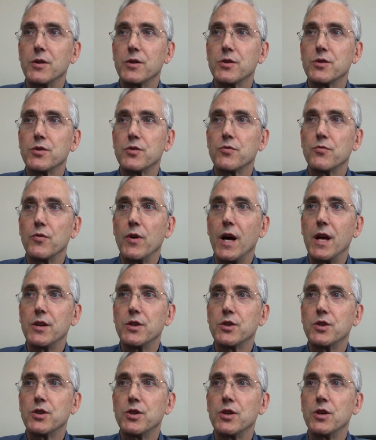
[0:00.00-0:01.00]

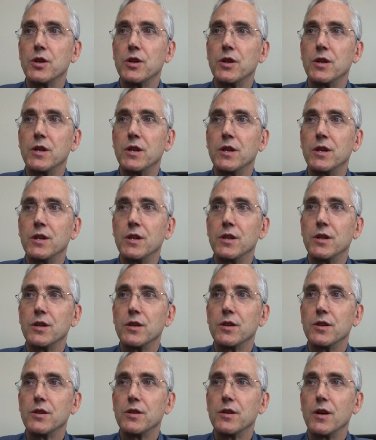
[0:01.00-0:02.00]
stretch
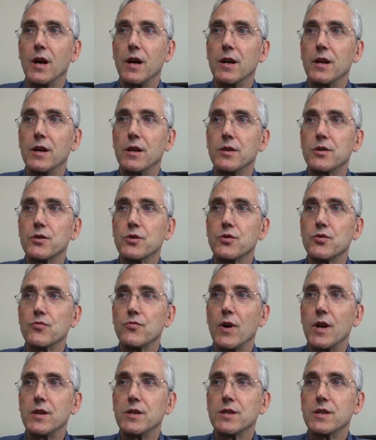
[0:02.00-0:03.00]

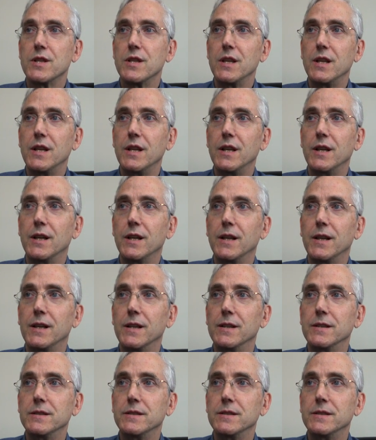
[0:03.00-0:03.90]
the